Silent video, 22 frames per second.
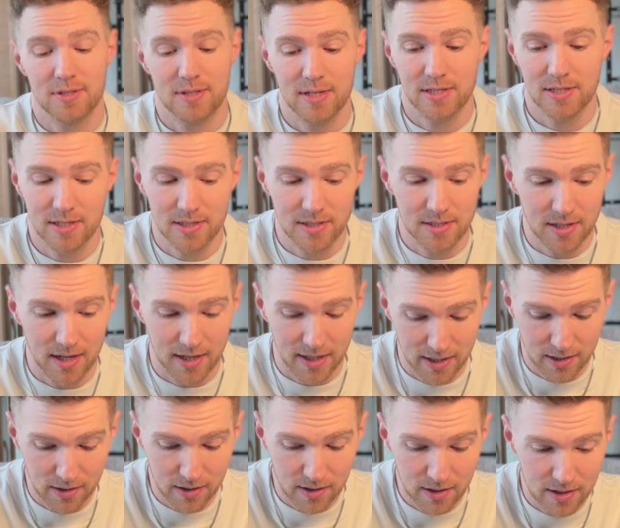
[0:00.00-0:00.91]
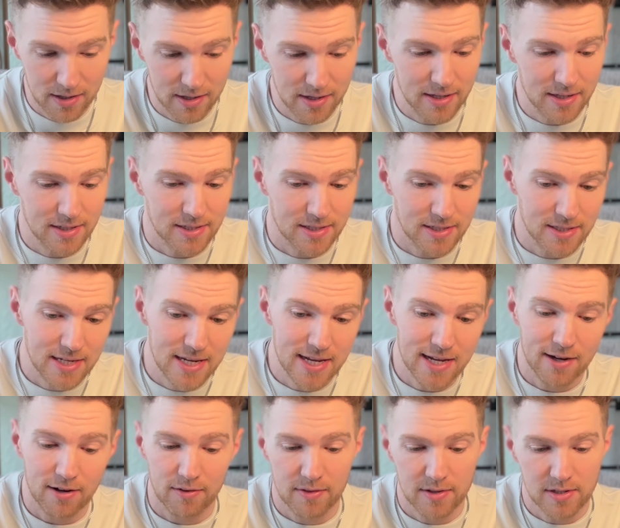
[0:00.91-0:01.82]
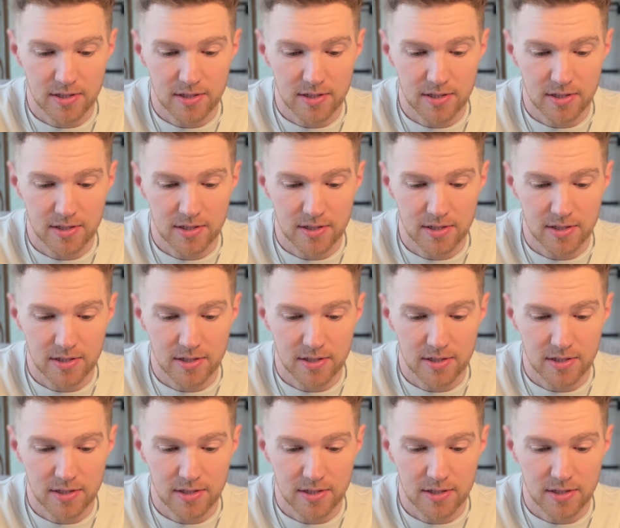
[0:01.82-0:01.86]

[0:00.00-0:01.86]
This is a good sneaker.